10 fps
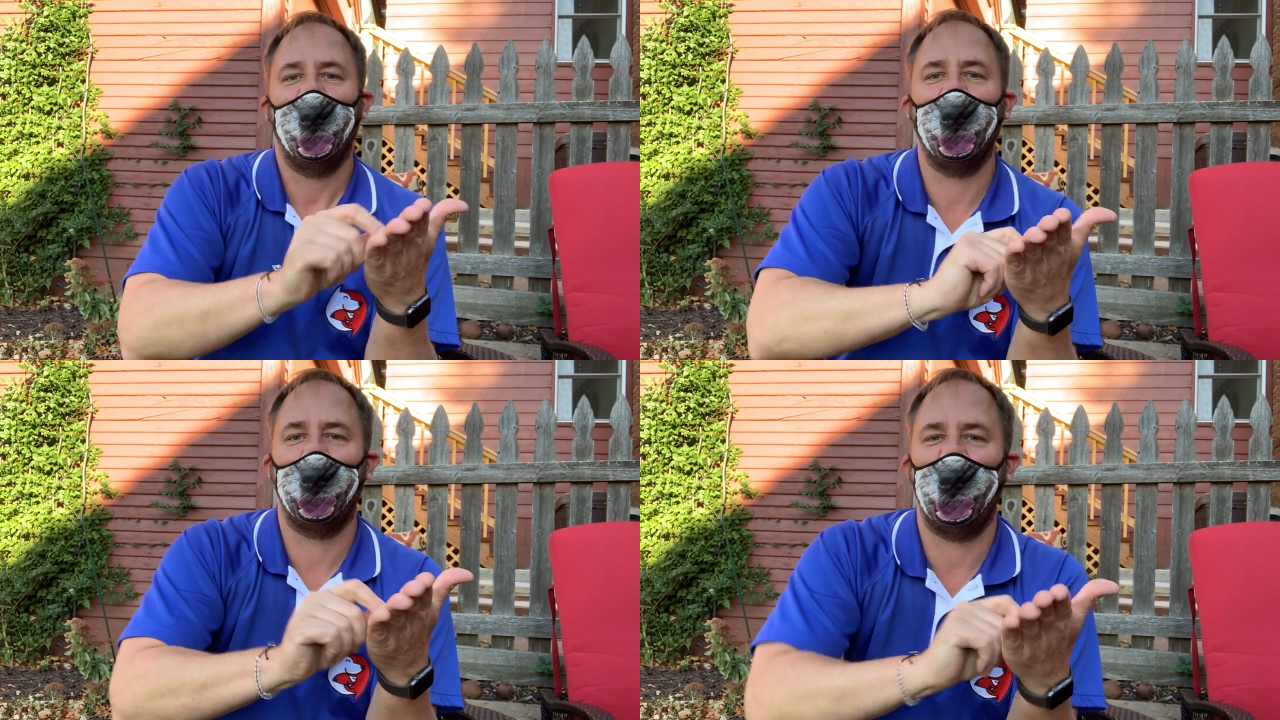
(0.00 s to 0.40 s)

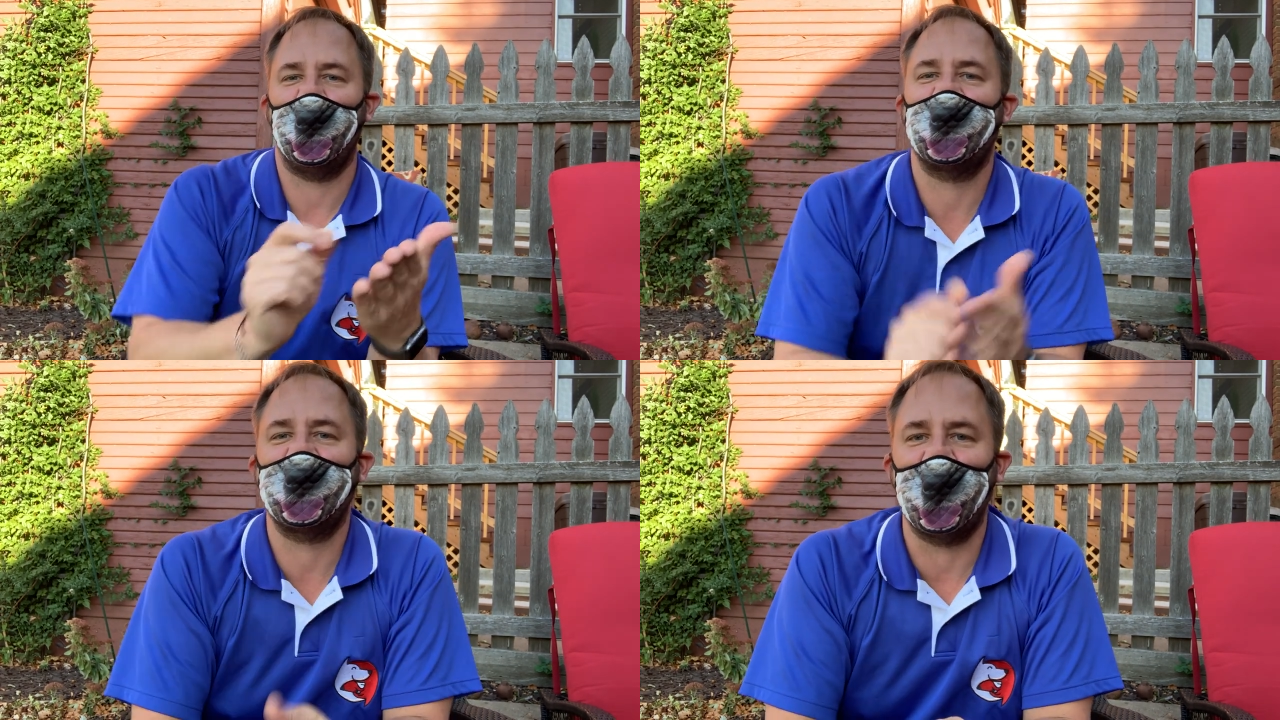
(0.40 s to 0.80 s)
a little bit of
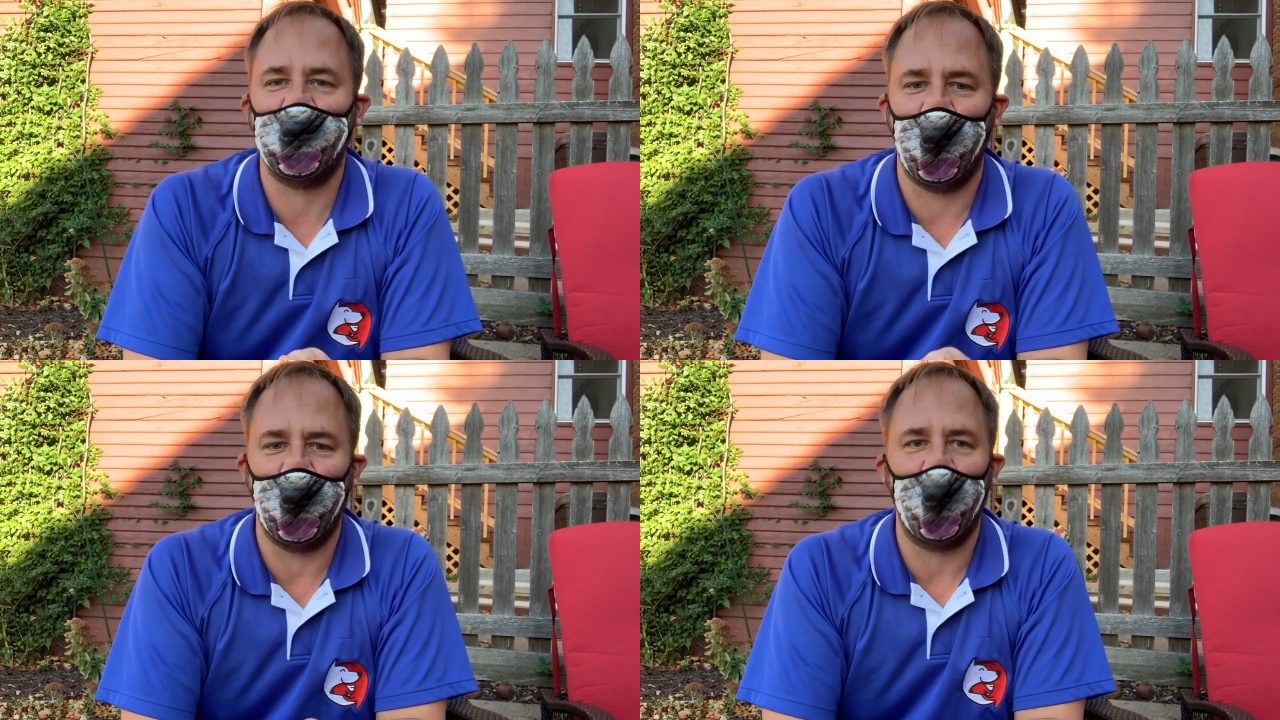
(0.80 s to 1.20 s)
a
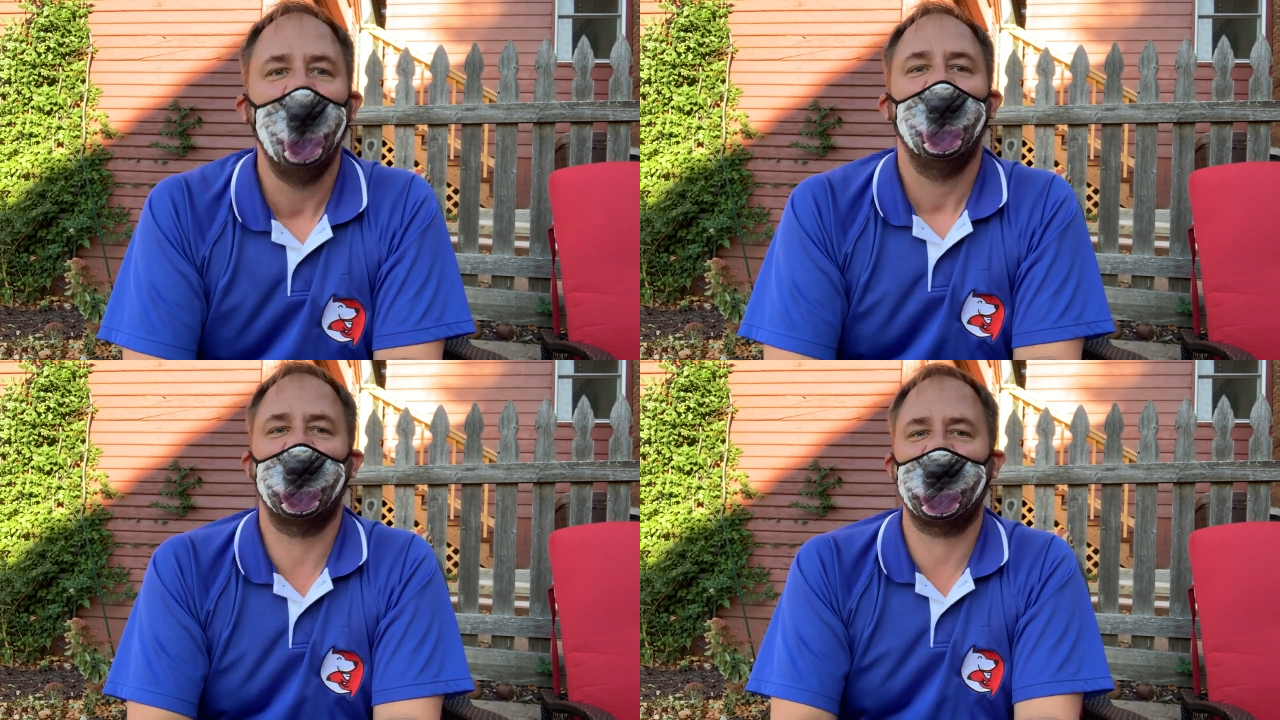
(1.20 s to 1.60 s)
scent on there.
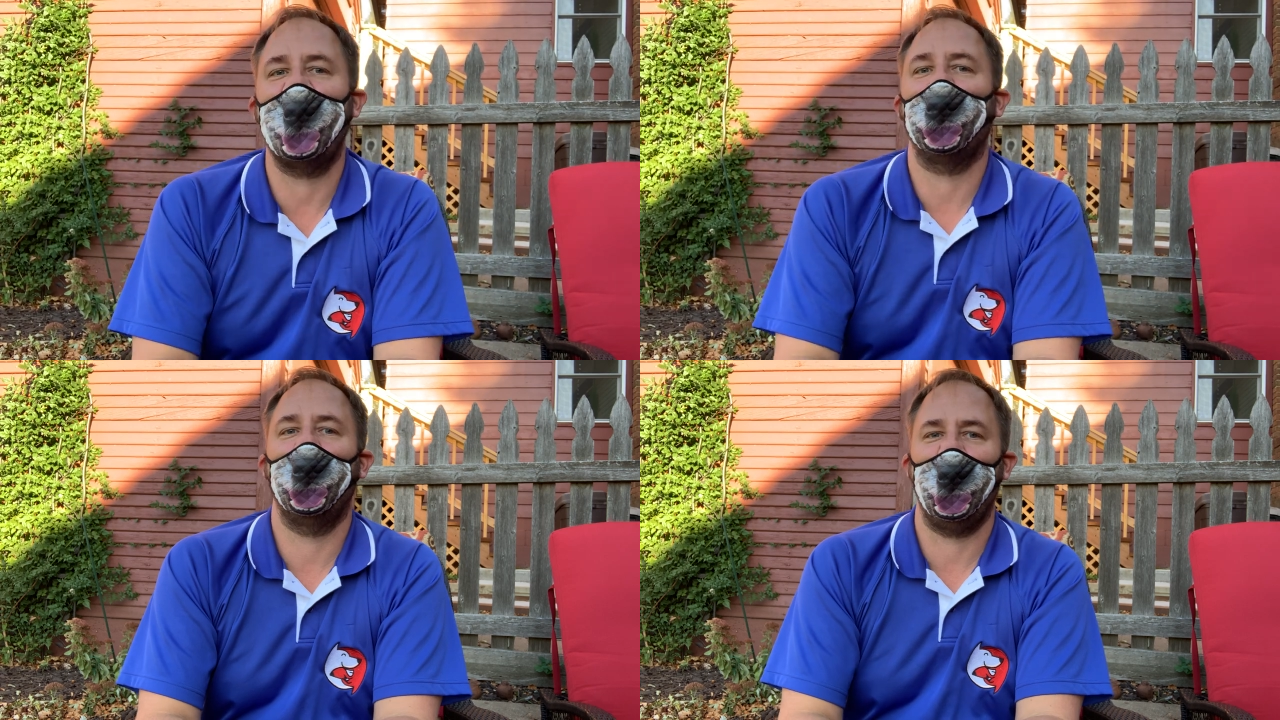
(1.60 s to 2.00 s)
The
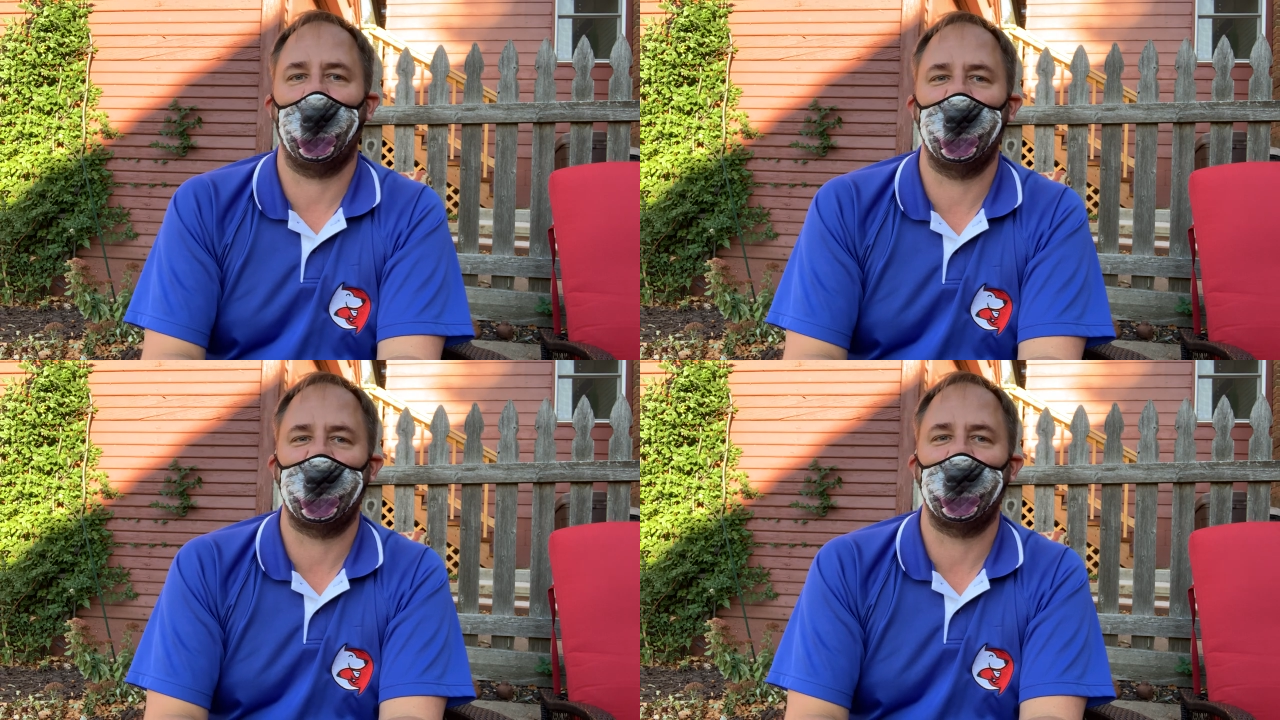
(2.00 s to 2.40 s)
scent would be a
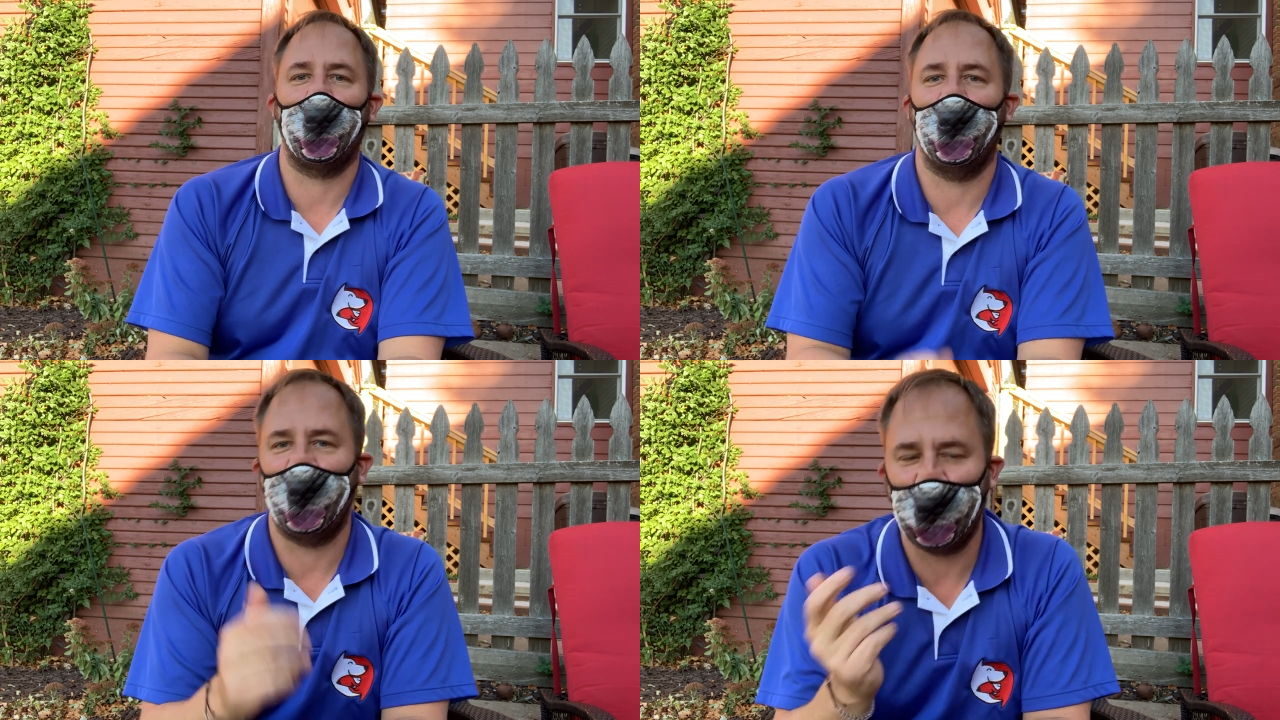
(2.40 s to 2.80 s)
residual there.